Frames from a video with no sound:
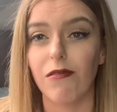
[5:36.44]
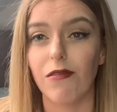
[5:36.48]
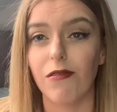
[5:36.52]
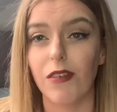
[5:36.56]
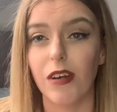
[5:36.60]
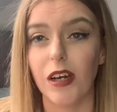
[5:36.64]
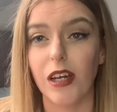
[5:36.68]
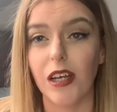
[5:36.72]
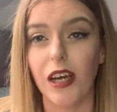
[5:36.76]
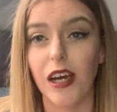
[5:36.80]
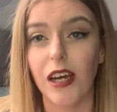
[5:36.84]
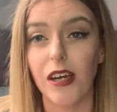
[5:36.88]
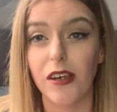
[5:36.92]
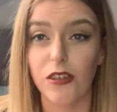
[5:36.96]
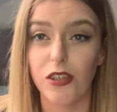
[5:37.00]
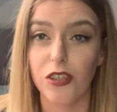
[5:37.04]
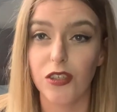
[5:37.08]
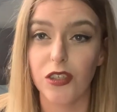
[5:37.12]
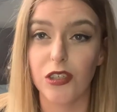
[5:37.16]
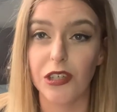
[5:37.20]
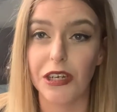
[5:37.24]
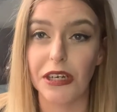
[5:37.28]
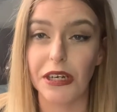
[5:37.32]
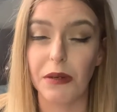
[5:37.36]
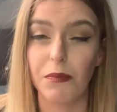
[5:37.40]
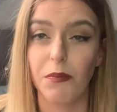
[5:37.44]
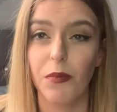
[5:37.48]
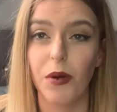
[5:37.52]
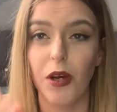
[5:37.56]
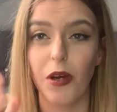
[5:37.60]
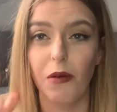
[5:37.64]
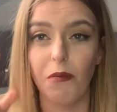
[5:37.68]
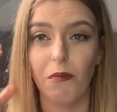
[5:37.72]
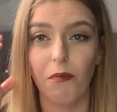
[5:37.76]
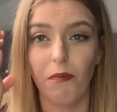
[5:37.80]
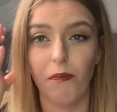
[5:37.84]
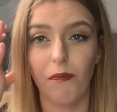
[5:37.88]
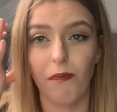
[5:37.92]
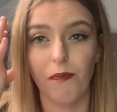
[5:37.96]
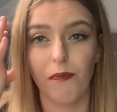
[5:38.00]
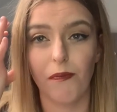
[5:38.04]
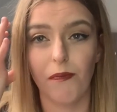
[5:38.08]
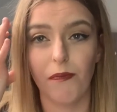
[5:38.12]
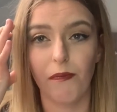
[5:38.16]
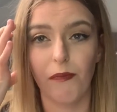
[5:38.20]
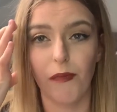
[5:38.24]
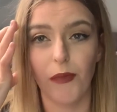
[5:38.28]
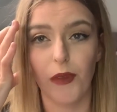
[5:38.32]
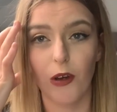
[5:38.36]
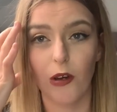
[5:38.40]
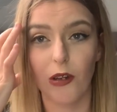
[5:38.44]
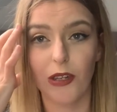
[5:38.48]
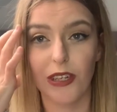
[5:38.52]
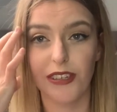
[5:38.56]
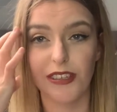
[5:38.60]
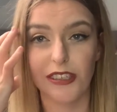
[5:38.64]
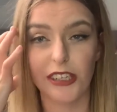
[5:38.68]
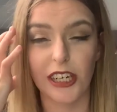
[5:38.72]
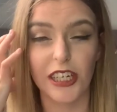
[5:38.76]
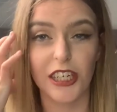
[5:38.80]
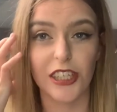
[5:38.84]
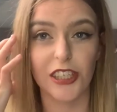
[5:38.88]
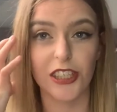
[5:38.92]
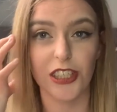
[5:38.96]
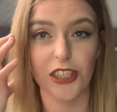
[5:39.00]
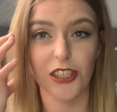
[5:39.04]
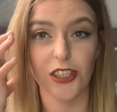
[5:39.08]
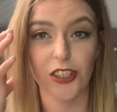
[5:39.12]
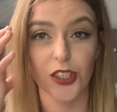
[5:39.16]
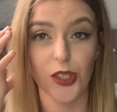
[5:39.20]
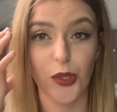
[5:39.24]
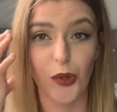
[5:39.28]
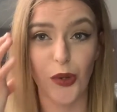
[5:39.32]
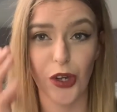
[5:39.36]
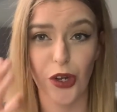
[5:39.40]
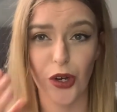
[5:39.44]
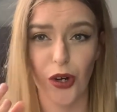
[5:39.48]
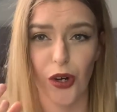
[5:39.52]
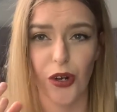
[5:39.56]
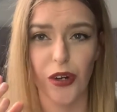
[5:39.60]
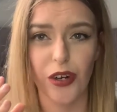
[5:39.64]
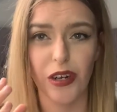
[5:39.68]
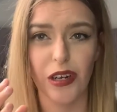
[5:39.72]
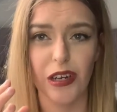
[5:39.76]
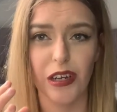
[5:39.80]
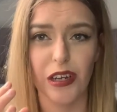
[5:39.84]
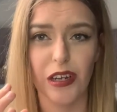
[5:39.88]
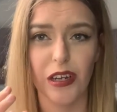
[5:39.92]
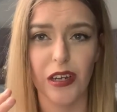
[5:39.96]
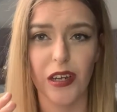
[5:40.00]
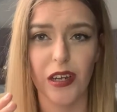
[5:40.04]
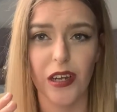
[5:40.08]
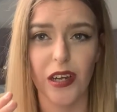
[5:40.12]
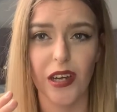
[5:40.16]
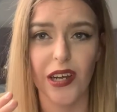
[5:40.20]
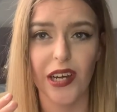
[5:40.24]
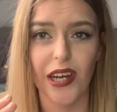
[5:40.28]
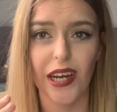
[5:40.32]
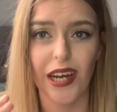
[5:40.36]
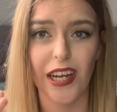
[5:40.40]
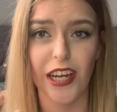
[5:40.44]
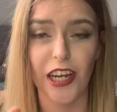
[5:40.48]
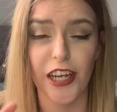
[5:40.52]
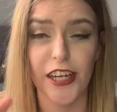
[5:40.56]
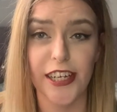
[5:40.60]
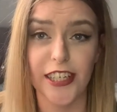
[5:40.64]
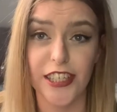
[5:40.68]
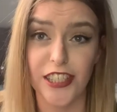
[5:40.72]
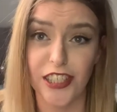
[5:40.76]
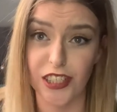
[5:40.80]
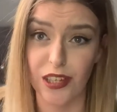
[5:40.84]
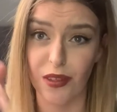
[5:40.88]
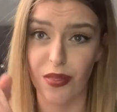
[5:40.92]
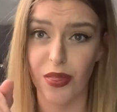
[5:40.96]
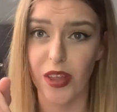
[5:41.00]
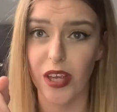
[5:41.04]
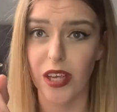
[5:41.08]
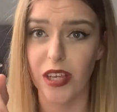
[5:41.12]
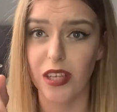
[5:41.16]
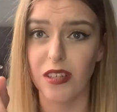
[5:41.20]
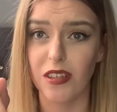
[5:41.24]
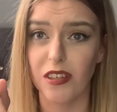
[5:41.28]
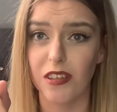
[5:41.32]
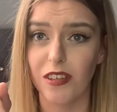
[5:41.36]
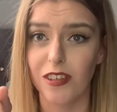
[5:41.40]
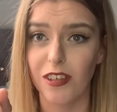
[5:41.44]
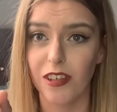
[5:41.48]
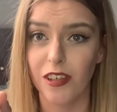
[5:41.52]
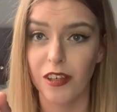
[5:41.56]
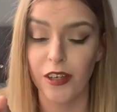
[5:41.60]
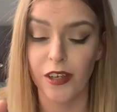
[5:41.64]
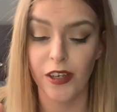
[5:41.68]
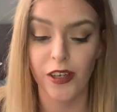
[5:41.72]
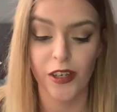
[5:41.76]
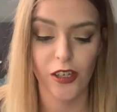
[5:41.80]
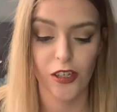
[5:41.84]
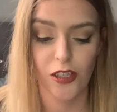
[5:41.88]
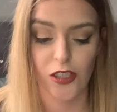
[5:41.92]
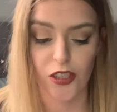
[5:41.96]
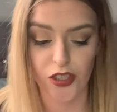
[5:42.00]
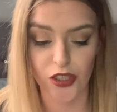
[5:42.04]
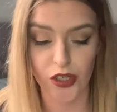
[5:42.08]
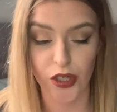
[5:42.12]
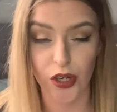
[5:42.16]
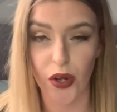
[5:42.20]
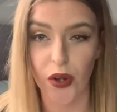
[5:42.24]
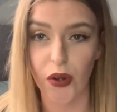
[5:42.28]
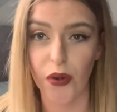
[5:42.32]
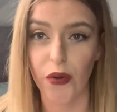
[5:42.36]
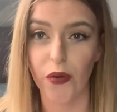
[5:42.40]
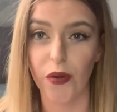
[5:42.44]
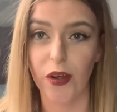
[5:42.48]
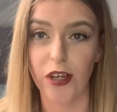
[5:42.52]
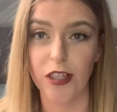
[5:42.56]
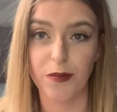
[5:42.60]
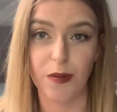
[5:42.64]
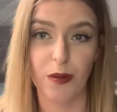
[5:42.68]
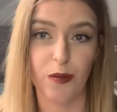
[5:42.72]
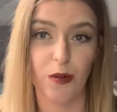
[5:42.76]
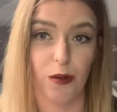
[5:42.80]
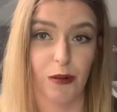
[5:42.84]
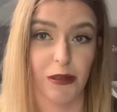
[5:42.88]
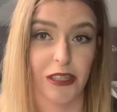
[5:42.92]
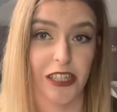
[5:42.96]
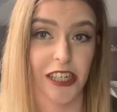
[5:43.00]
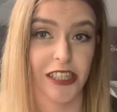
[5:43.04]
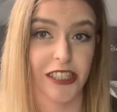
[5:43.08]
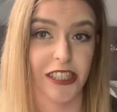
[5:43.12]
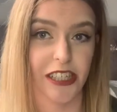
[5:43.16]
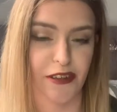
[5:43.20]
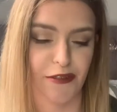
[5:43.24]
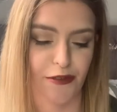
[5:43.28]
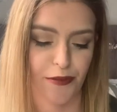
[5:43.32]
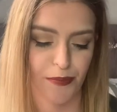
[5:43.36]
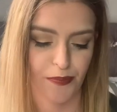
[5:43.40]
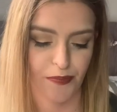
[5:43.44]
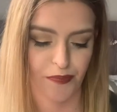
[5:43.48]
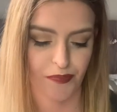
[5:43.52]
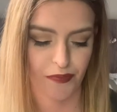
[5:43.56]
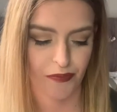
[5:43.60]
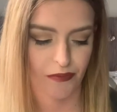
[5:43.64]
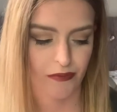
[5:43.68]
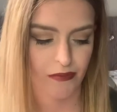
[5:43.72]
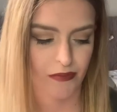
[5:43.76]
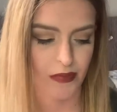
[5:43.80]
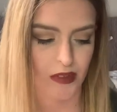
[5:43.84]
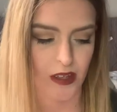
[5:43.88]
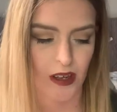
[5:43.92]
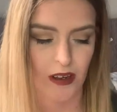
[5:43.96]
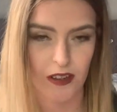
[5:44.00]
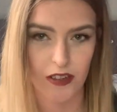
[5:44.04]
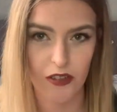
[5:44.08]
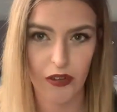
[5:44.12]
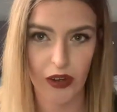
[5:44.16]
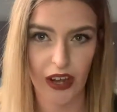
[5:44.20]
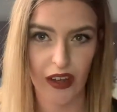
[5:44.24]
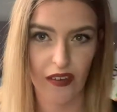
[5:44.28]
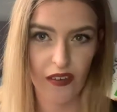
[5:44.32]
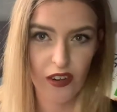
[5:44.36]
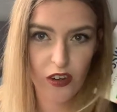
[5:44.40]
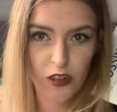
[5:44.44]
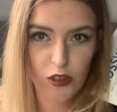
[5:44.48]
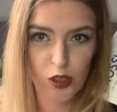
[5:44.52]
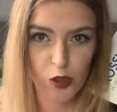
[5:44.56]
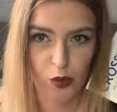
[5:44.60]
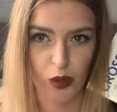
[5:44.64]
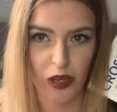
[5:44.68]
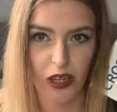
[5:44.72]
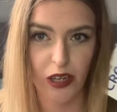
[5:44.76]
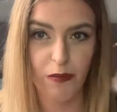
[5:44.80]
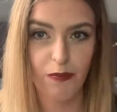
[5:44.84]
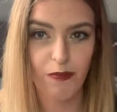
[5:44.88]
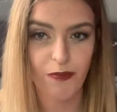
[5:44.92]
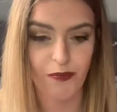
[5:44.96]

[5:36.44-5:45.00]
really anxious, so I can put all this energy that's going on into something, so it's a bit more productive. So I have a crossword.